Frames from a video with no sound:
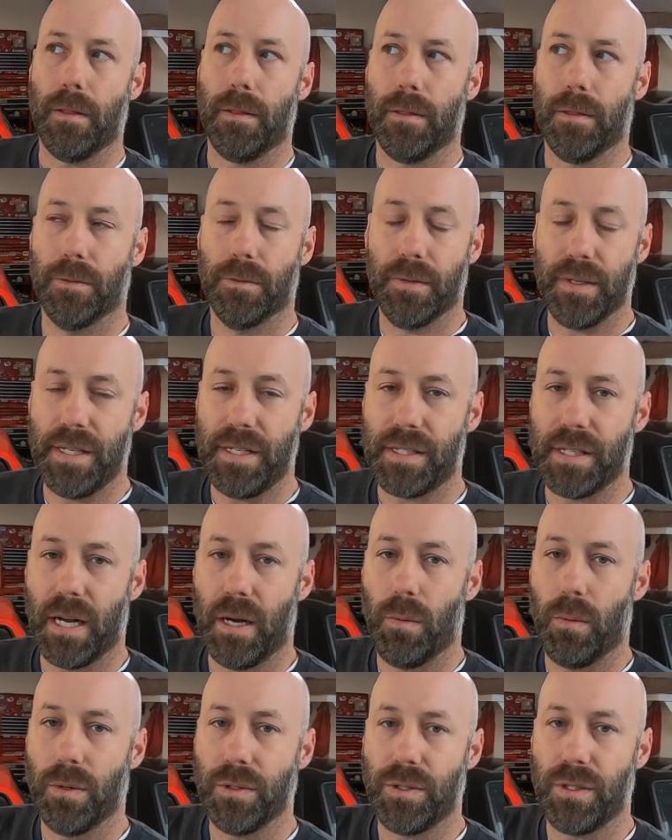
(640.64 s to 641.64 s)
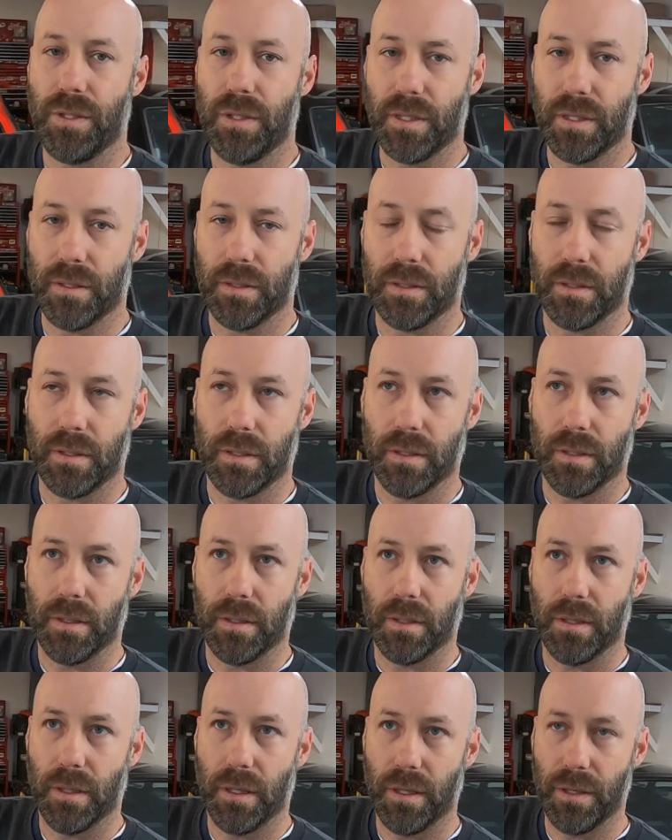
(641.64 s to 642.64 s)
the reason I want you to
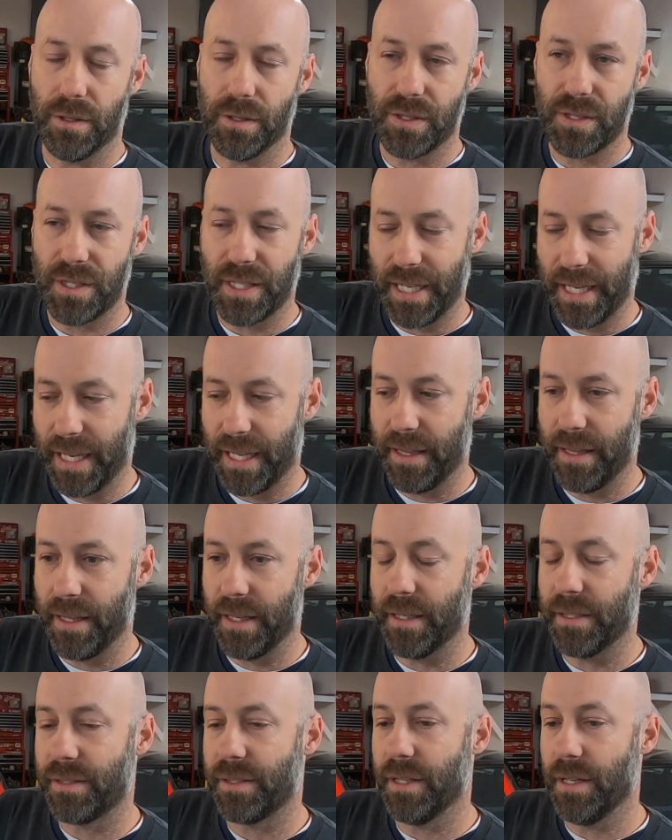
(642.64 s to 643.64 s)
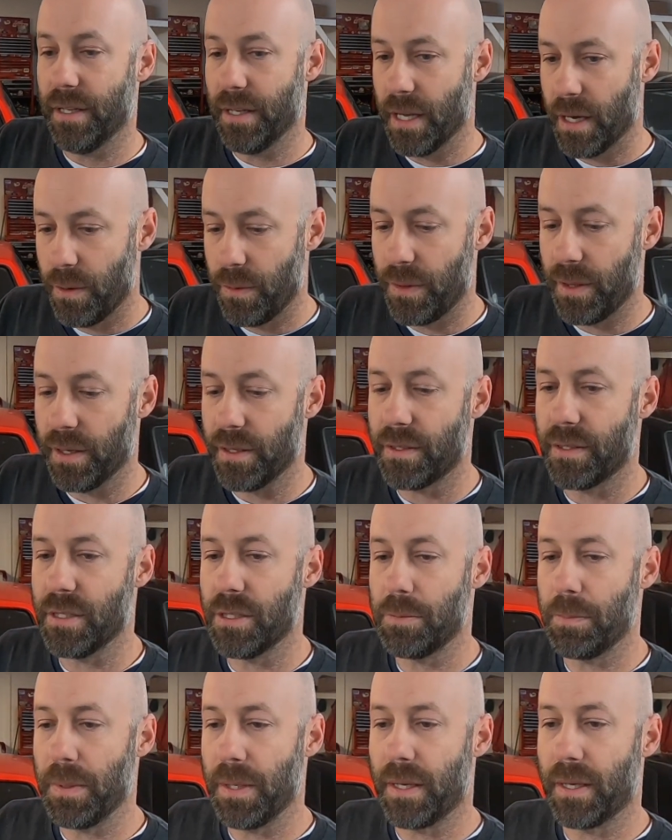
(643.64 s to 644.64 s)
understand this and know this
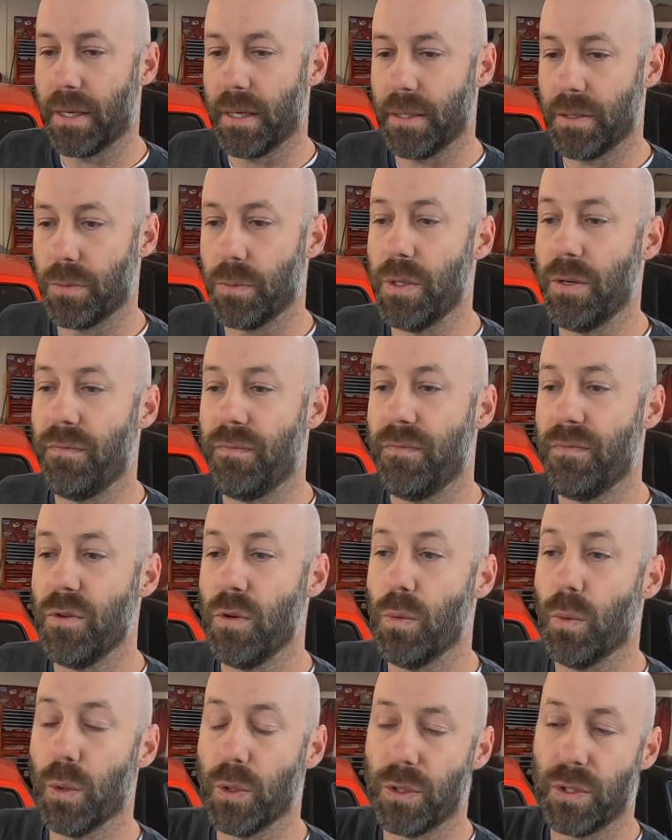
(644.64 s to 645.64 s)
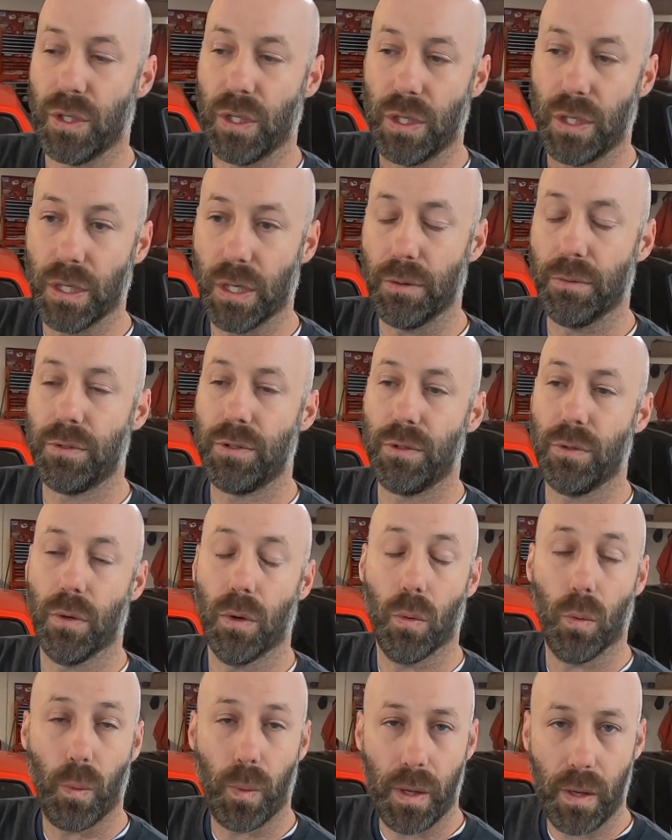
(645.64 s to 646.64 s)
is because when you were to go to a
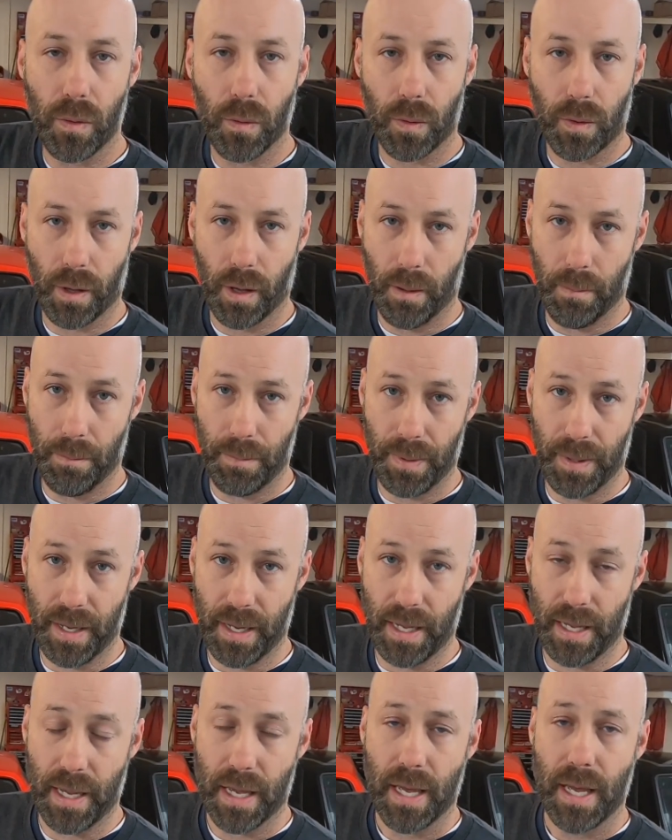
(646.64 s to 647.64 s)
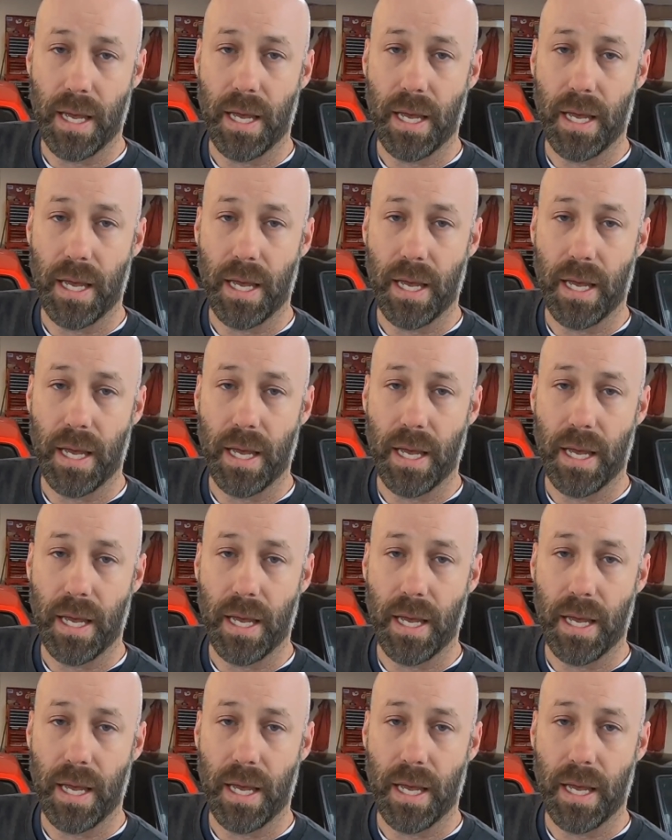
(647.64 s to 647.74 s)
wheel company